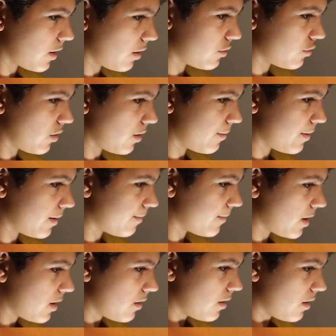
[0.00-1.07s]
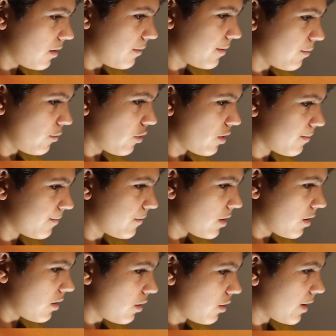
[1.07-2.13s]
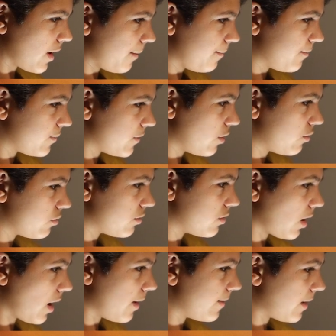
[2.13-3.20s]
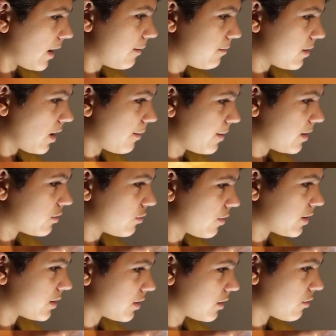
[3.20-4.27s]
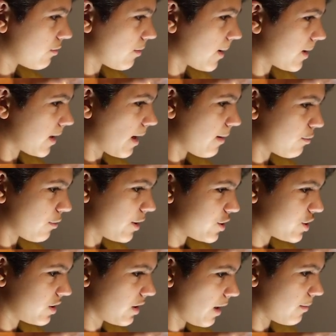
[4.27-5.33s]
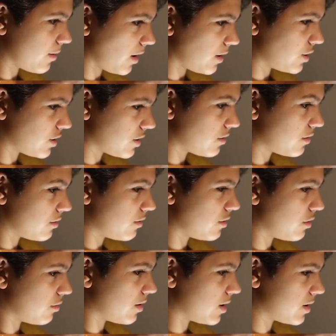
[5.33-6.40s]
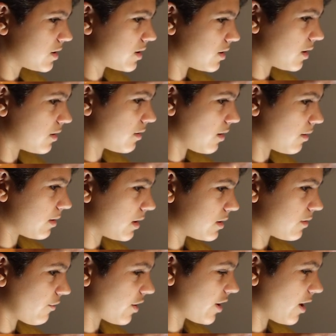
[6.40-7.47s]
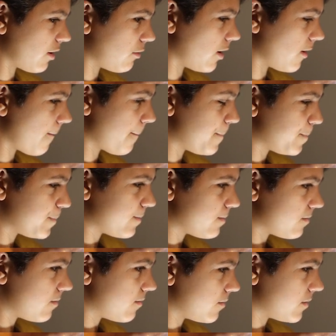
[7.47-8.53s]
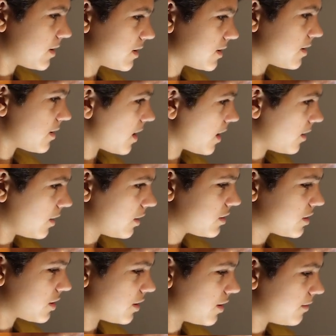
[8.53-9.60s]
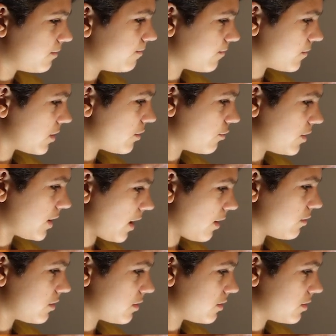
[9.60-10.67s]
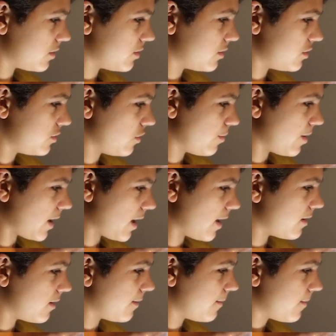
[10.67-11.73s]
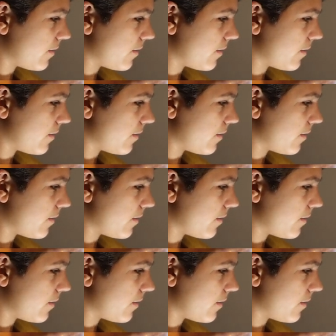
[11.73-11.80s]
I'll do it a bit more. Okay, nope. I'm ignoring the chromatic aberration. I just do this and then I forget about it because it looks good without zooming in.